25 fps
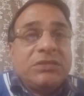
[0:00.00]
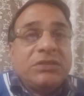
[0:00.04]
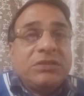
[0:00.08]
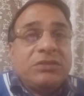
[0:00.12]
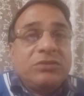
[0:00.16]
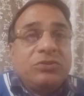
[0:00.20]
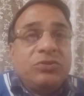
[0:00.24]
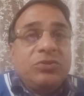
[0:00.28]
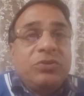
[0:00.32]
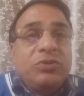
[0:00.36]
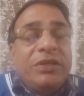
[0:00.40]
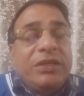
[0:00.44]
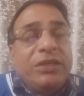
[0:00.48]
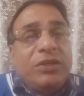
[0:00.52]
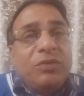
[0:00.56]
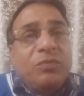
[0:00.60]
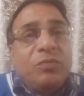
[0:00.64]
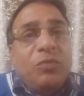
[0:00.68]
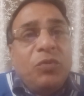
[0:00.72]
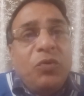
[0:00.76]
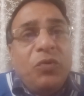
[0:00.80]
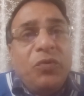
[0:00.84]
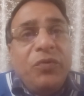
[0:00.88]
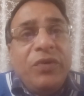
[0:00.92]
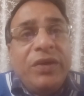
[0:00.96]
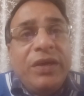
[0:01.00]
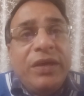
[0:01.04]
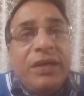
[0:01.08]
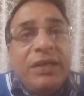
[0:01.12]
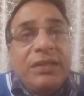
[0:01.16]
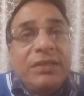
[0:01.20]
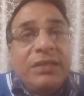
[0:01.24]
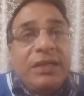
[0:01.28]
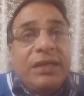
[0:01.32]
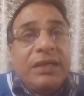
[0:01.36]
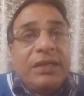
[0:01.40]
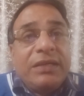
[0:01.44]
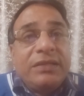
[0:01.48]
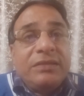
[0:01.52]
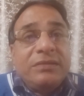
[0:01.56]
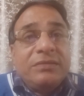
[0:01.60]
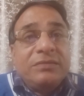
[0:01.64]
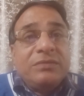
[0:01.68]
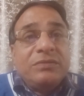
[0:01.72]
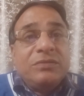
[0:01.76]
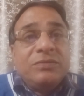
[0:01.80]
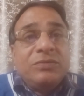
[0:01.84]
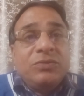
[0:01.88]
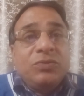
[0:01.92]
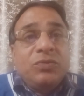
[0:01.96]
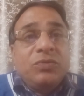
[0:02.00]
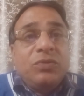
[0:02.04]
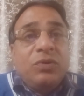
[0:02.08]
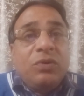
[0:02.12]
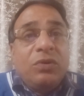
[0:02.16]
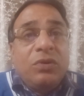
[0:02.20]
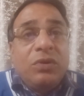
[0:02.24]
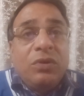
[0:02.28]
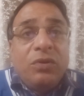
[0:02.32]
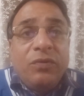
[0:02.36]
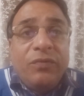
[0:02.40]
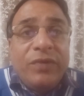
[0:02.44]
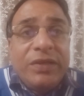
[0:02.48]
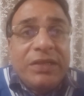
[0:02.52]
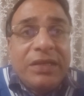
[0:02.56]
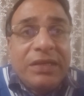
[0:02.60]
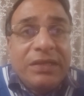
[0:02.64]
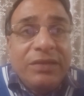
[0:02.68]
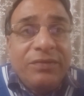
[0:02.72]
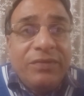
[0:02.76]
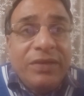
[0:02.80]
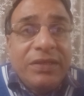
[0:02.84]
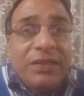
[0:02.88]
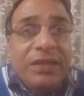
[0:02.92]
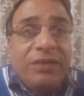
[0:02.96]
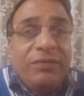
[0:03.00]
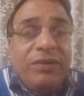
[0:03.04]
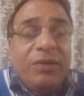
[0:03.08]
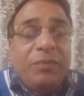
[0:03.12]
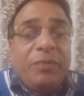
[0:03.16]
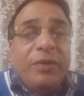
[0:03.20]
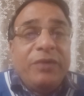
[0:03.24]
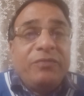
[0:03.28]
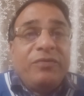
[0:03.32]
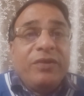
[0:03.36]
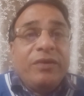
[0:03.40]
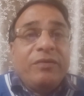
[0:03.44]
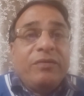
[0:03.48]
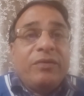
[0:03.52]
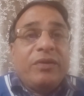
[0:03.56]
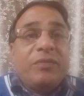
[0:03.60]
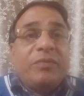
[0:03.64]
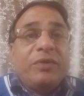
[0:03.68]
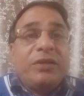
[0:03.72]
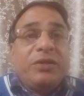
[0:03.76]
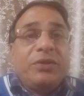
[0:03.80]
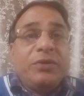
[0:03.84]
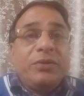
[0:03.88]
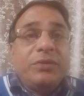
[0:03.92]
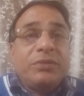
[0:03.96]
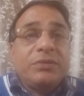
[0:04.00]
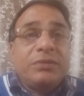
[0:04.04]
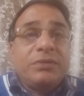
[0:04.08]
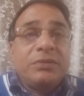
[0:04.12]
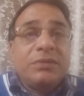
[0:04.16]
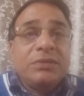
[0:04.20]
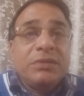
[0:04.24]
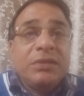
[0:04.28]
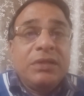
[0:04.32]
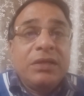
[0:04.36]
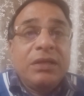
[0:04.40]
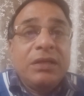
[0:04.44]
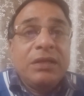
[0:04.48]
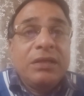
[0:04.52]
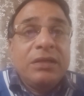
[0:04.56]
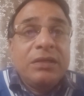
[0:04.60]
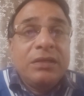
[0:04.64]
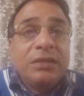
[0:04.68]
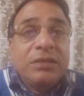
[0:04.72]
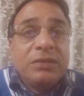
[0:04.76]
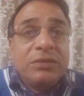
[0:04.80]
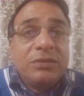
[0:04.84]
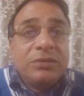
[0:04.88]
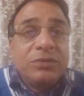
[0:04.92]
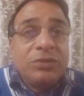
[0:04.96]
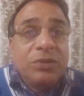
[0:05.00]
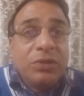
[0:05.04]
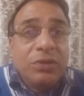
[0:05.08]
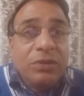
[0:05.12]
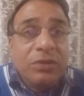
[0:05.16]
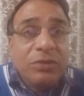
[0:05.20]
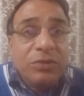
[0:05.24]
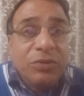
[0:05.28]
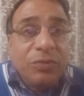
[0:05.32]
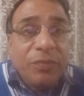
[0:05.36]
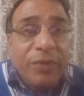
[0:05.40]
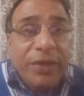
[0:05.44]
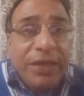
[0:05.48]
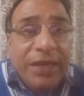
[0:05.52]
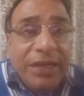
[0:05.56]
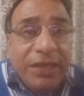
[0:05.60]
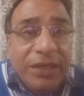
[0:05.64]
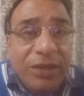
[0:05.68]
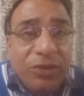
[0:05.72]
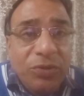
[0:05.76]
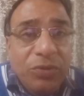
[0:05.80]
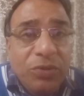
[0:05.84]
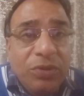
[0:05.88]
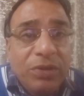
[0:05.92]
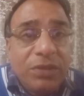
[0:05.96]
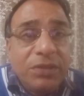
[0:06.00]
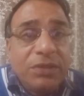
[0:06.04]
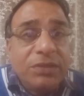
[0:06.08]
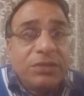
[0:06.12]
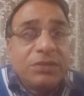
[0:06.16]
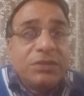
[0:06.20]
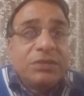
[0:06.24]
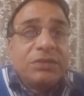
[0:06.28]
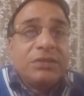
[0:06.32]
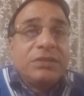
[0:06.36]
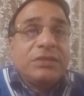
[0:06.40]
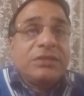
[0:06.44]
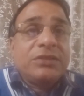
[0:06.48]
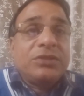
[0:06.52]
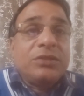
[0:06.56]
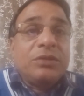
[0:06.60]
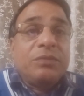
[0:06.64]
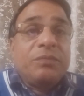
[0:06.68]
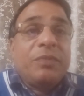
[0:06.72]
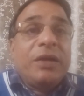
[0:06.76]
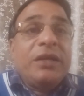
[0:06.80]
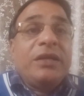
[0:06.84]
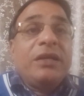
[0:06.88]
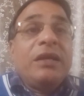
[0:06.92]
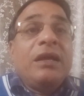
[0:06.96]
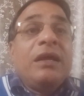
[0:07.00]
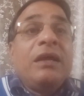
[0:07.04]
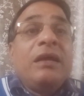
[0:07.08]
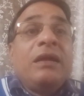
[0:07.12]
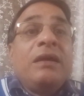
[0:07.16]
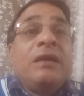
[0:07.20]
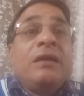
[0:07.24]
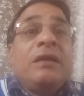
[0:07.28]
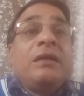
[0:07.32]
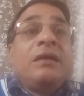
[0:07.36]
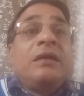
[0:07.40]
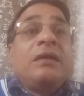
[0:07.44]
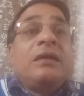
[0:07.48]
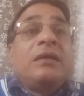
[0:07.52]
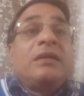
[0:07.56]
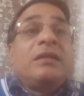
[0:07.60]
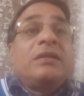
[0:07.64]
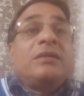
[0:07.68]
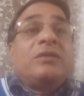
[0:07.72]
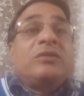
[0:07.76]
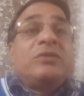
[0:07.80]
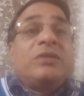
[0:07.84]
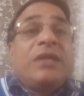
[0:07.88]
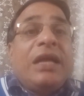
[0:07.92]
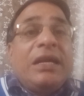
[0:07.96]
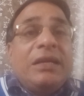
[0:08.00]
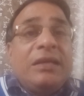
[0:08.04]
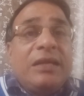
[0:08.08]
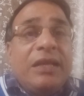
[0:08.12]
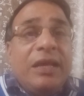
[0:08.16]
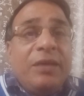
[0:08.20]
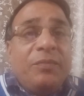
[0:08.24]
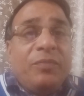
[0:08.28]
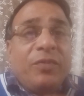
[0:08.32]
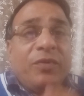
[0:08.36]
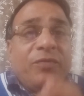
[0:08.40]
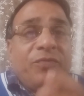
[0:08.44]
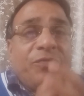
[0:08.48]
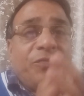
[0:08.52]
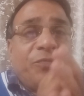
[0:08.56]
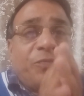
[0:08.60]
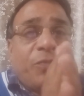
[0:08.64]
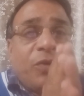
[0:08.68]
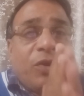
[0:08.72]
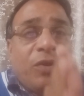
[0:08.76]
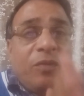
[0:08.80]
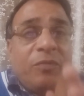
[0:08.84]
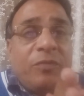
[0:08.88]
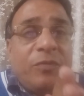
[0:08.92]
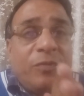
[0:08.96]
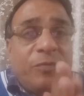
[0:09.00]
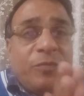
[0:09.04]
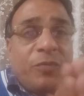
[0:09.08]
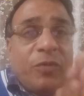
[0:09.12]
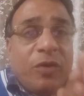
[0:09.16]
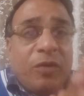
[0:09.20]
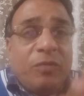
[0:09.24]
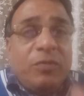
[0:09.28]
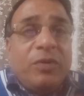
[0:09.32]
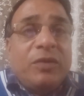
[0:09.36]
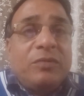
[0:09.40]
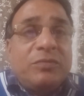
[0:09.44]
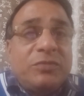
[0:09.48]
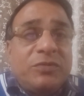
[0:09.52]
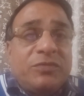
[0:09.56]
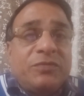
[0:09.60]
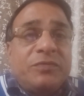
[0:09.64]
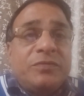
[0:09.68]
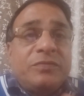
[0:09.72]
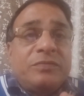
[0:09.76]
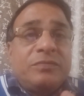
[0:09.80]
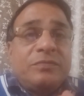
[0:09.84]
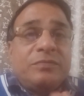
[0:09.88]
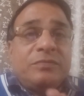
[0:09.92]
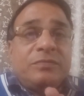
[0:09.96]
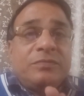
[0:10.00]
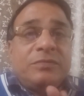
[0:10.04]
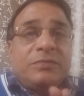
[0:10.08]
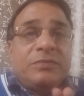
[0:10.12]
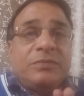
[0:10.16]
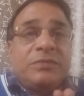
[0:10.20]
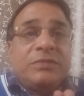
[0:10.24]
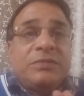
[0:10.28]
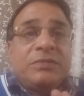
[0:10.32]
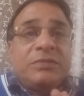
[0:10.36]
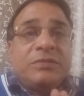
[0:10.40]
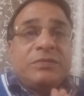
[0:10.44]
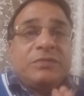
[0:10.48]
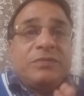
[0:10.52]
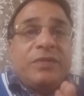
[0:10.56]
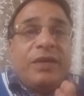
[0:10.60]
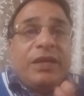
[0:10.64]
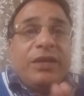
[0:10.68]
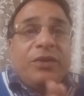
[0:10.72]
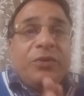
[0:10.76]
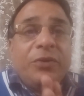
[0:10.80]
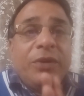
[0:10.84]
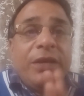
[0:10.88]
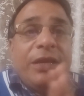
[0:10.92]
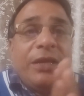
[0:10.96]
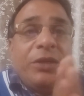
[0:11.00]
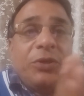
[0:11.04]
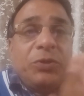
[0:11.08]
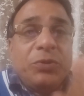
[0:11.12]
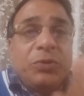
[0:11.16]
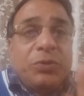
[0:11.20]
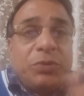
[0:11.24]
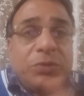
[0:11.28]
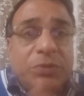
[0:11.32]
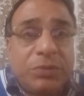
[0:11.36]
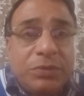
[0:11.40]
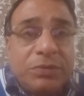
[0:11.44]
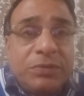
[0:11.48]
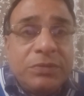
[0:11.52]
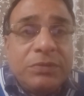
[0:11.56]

You need to move here and there. You don't know whether the weather will be favorable to you. You don't. You may get into all this issue, but that type of problems where you need to